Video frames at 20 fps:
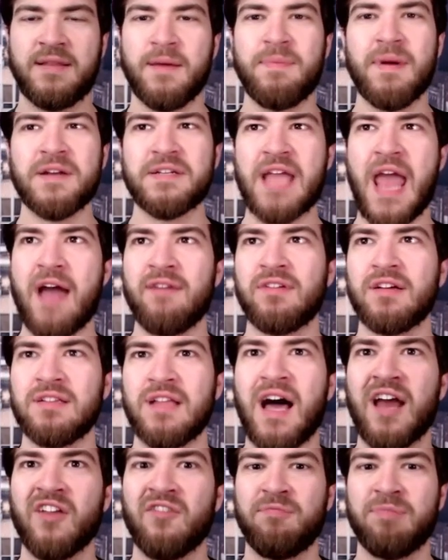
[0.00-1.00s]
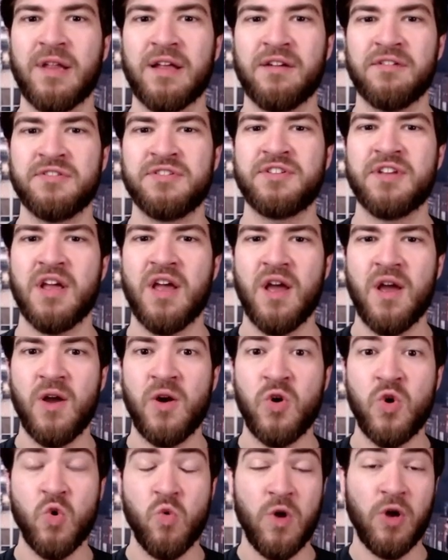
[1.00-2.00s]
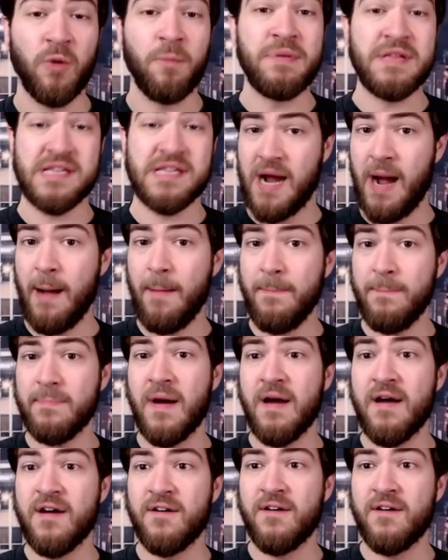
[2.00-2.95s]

The Bears have a lot of players who will become